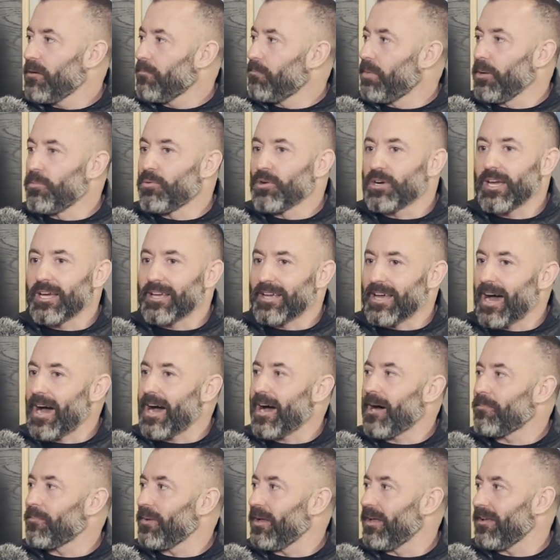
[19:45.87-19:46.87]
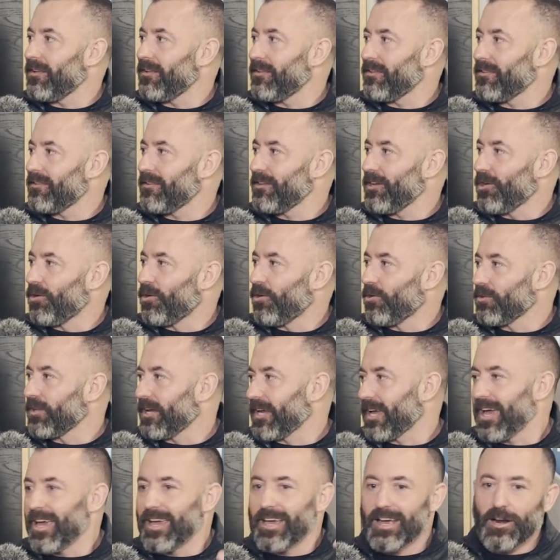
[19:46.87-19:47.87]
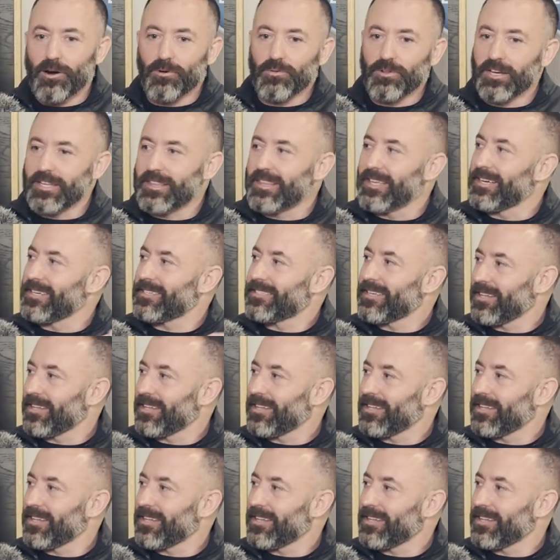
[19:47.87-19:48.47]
People can comment, like, hey, I don't like this,